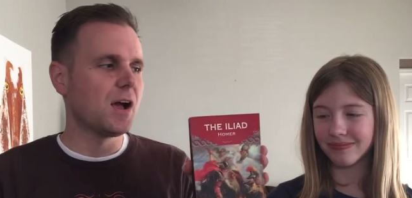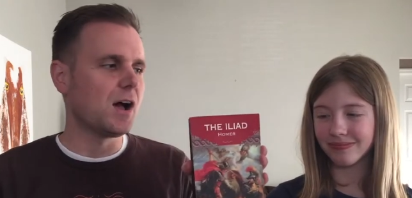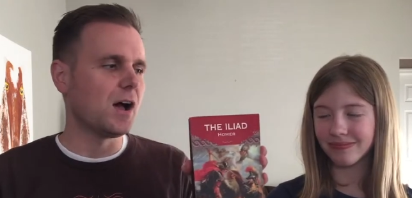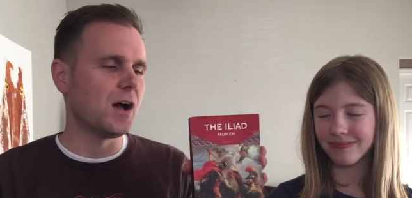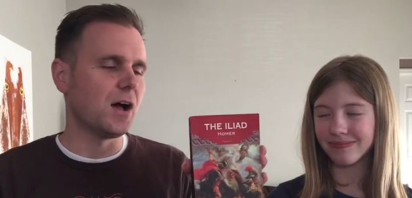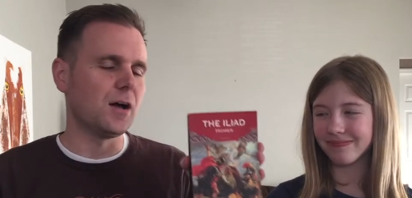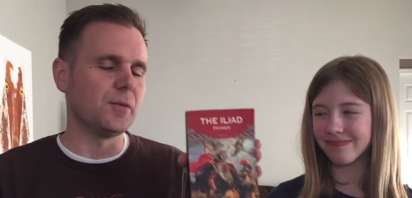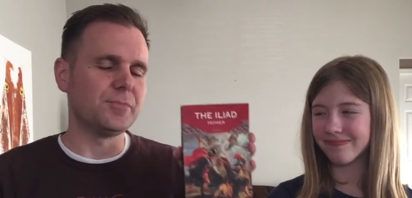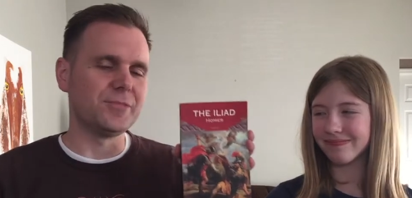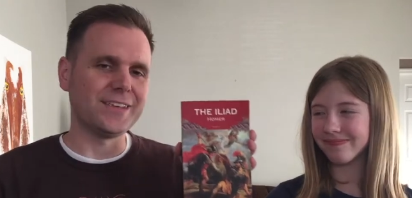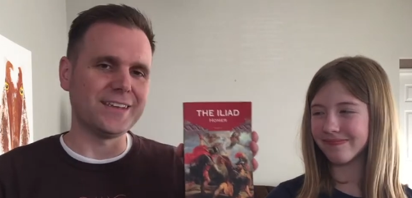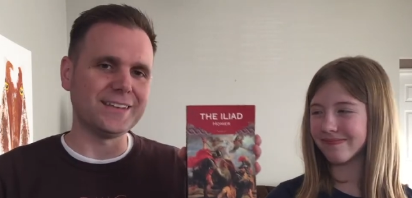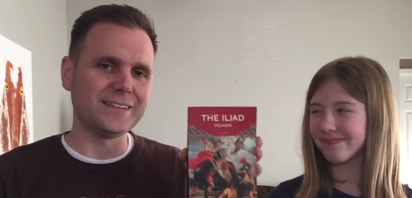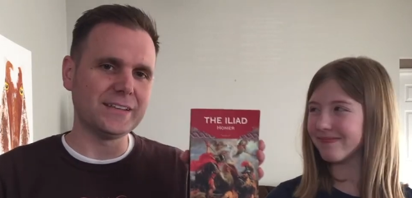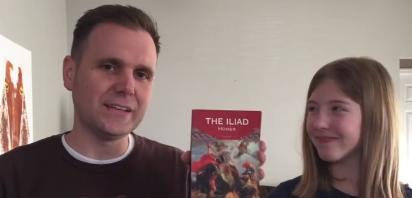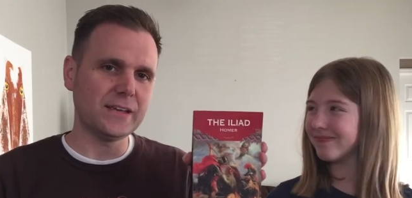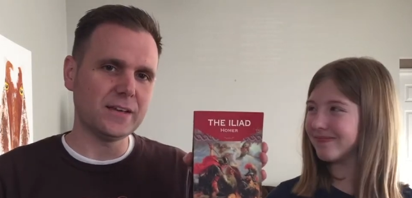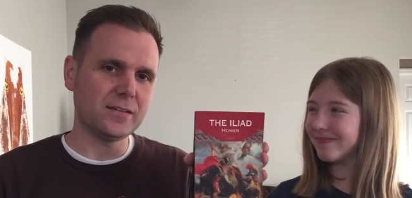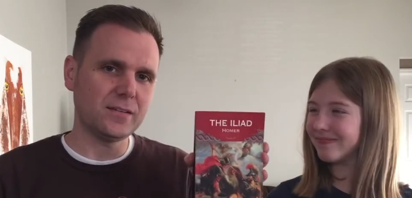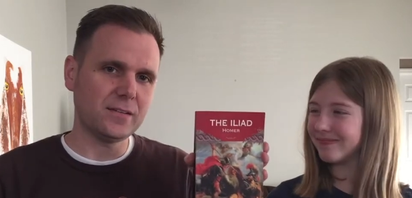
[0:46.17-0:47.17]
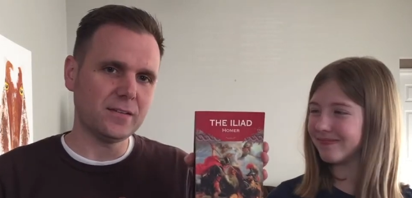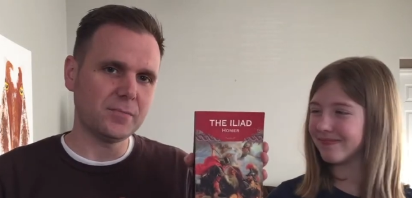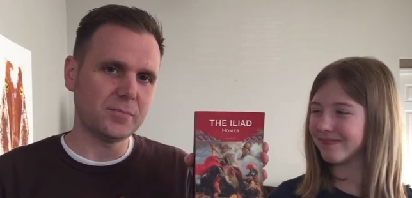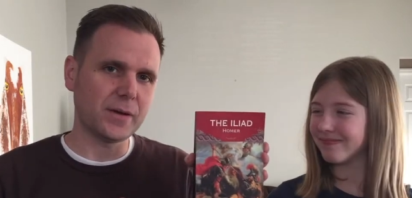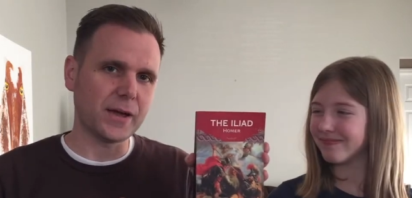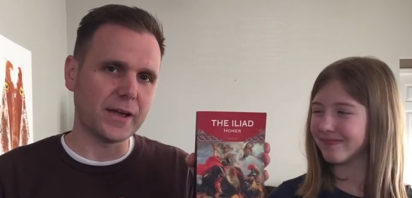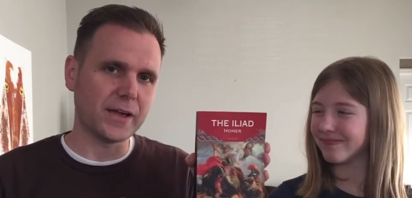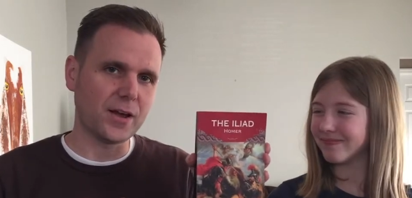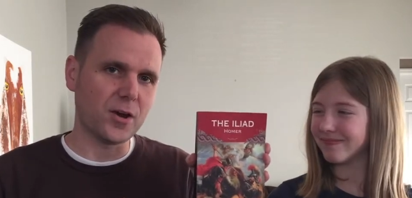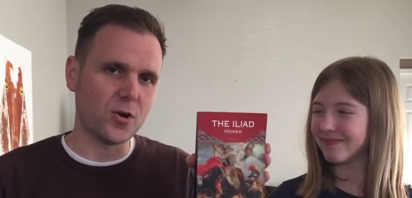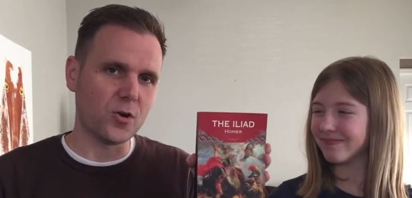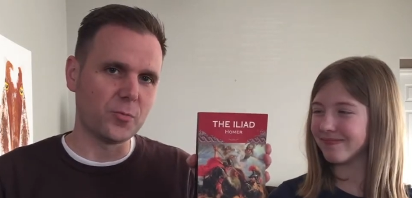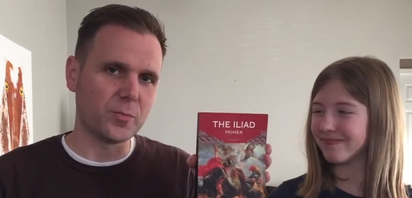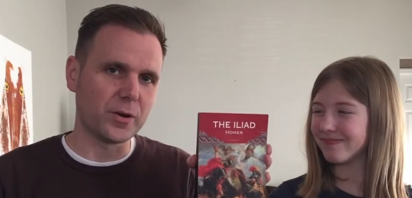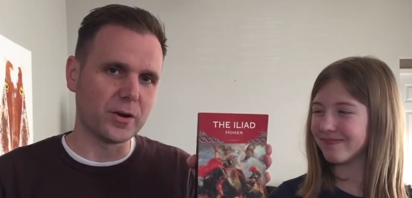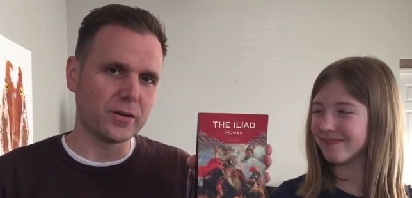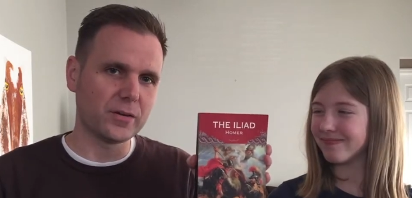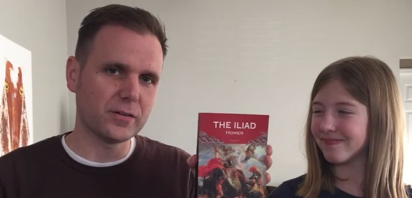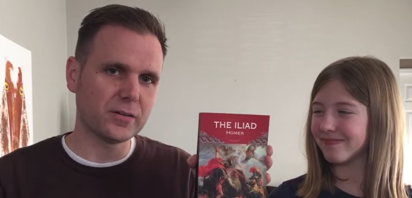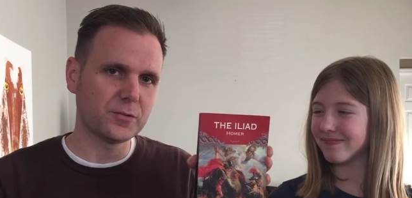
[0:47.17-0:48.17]
Speaker 1: um, the Iliad by
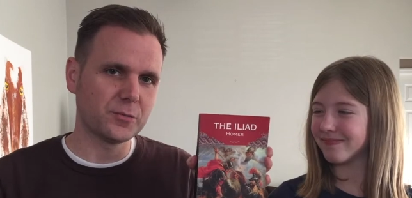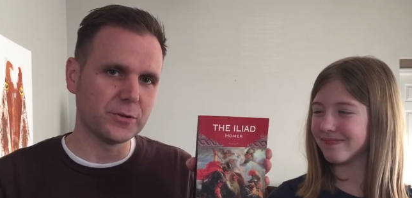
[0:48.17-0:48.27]
Homer,